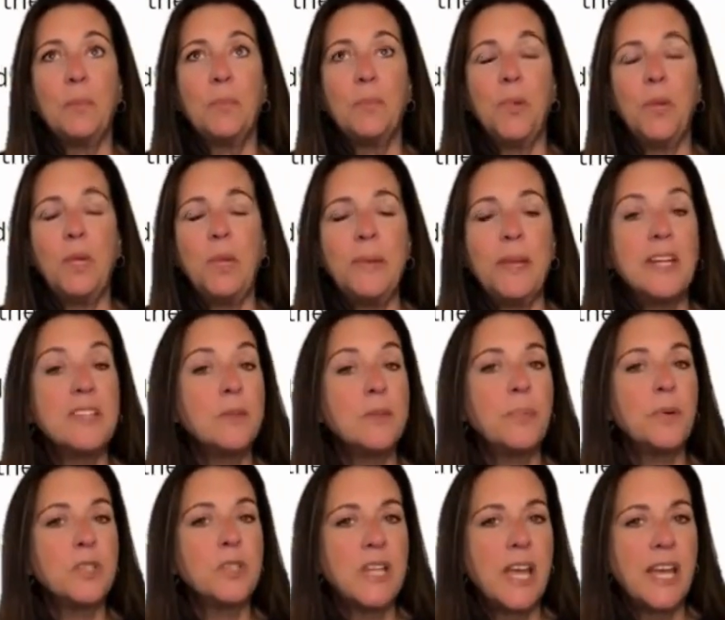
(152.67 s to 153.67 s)
really because
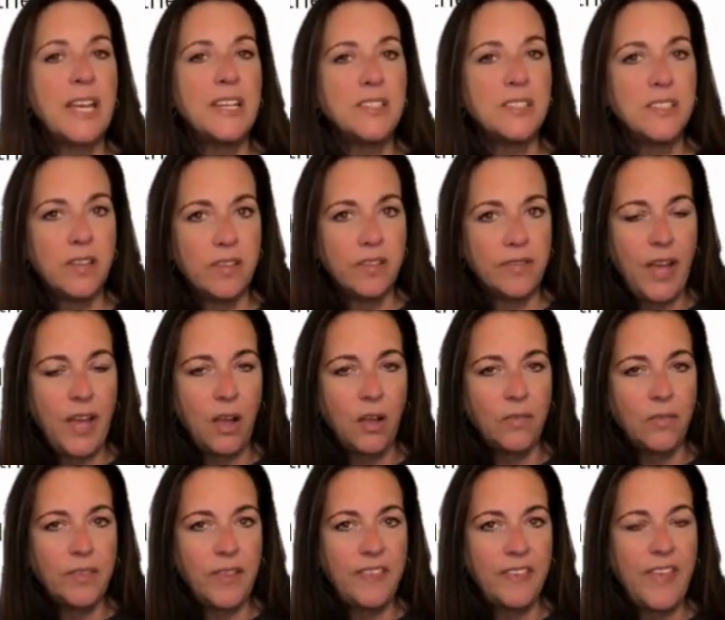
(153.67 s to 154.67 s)
it pertains to the
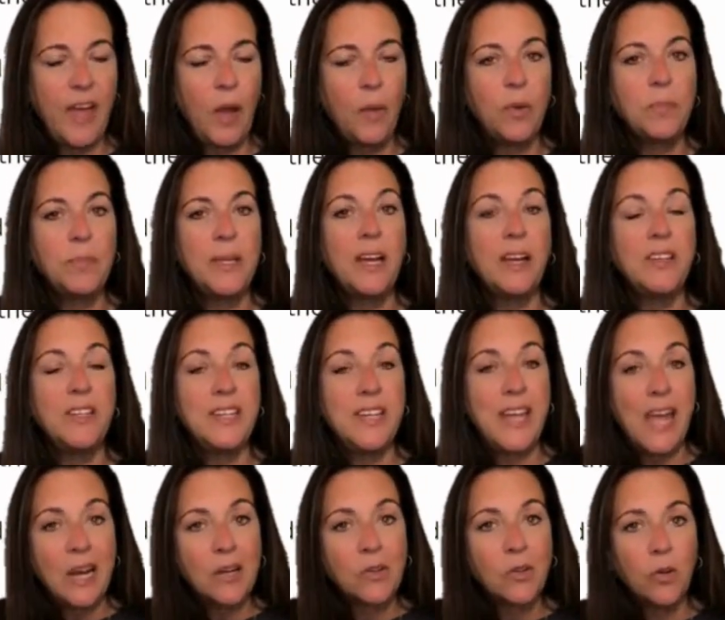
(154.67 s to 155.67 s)
valve, and that would be a
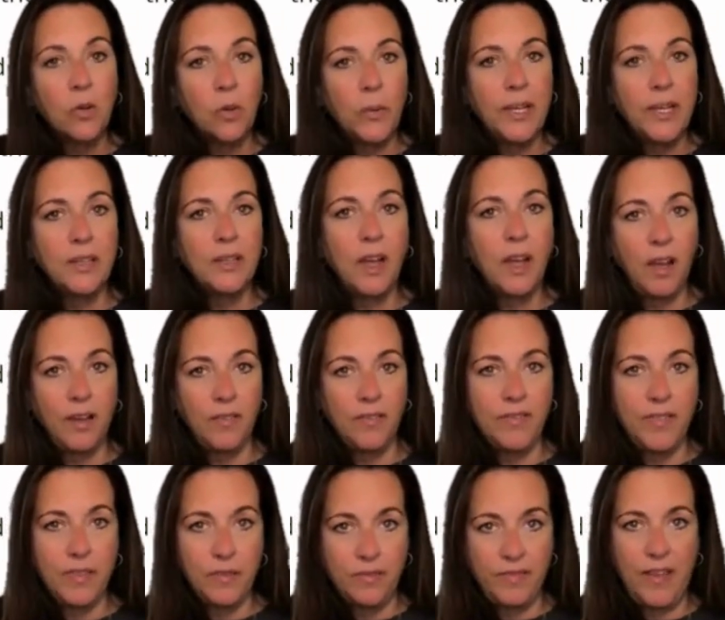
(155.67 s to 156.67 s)
narrowing
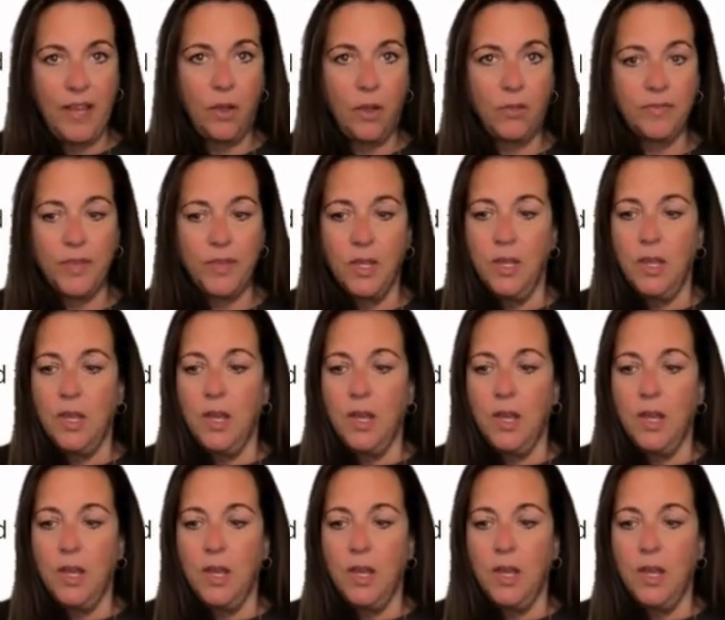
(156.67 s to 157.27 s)
of the valve.